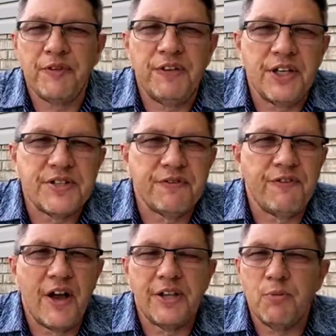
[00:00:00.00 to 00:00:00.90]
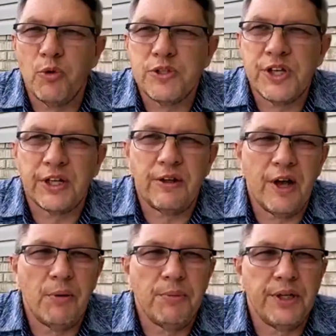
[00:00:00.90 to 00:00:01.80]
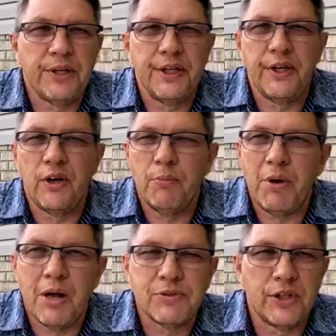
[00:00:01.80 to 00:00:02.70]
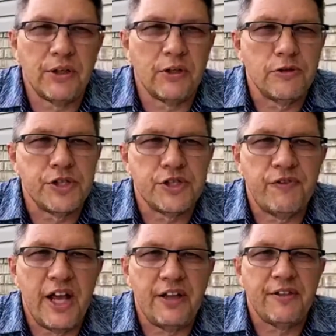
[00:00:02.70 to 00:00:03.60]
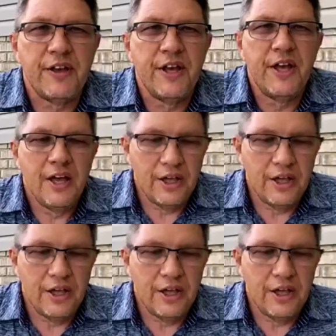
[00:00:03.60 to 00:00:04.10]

If he doesn't find the motorcycle helmet, you know, Bob's going to lose his faith.